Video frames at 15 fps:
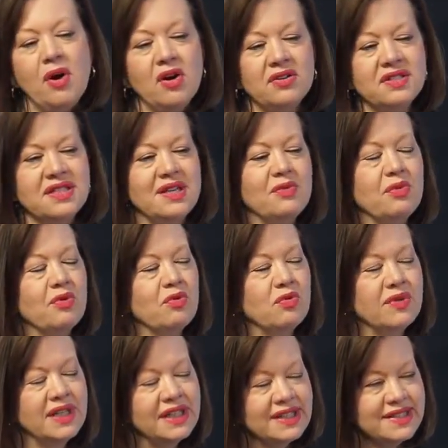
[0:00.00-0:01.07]
parts that were
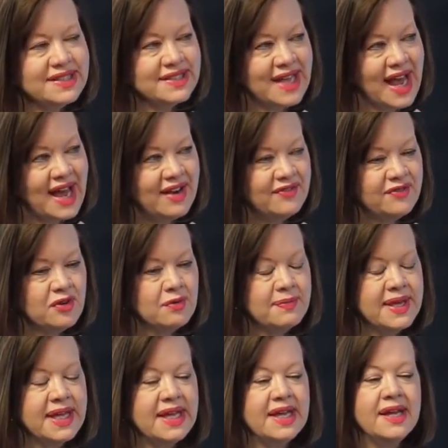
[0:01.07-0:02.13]
really sad for
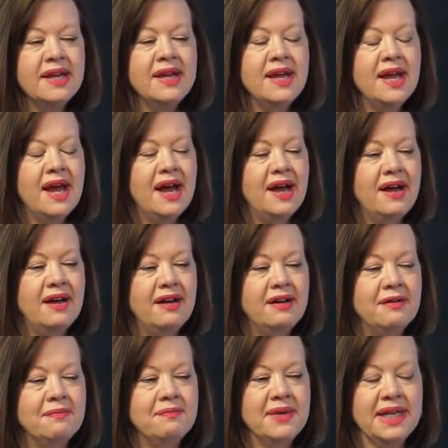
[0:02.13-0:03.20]
me,
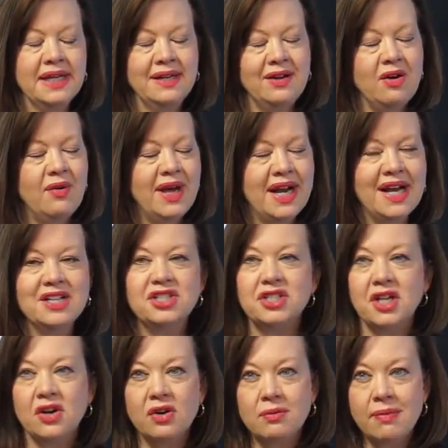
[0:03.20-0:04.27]
and I
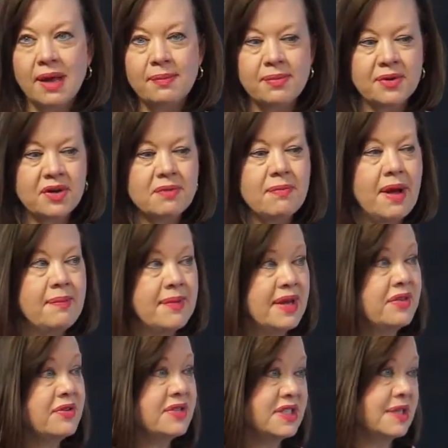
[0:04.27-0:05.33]
share in my book, my
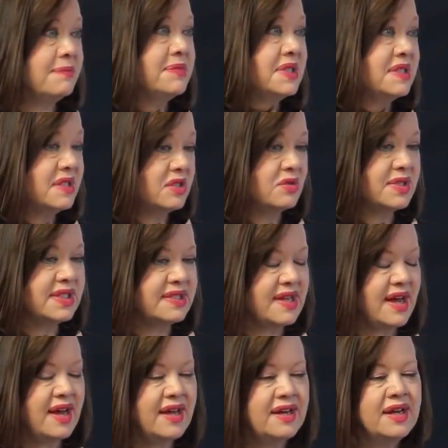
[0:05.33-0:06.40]
mother attempted
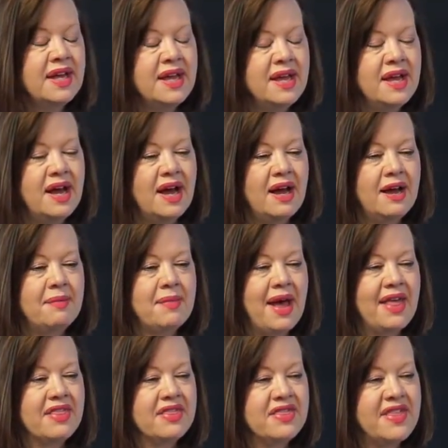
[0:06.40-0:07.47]
suicide.
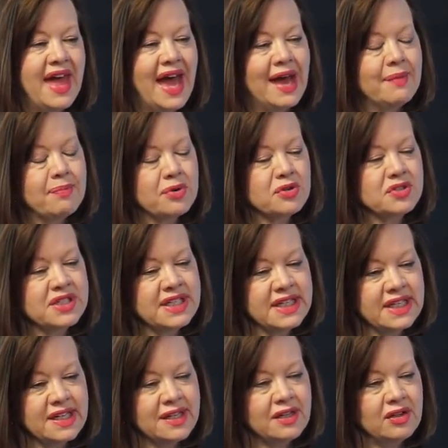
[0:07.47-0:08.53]
That
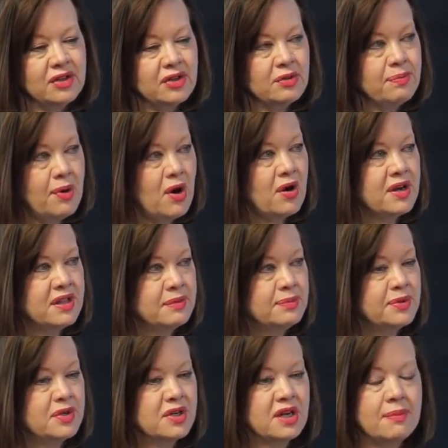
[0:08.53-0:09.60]
particular part of the
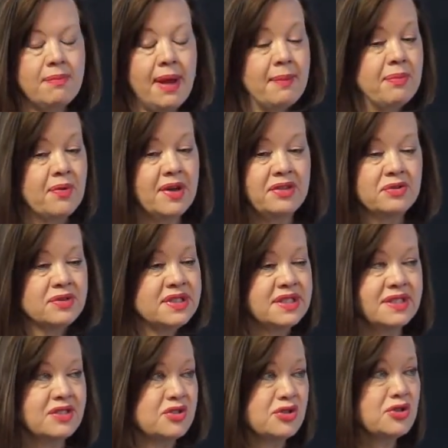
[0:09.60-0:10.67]
book, my brother and
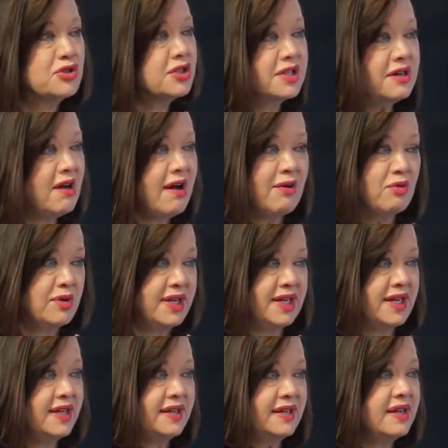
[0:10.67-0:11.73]
sister could not read
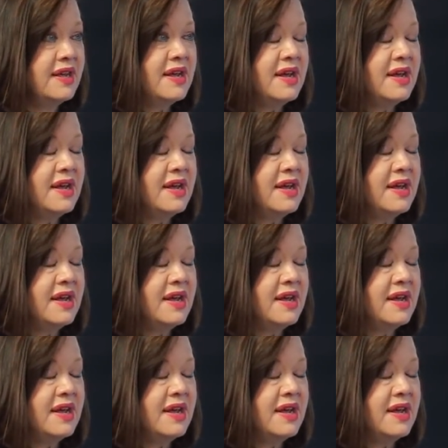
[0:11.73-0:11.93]
it.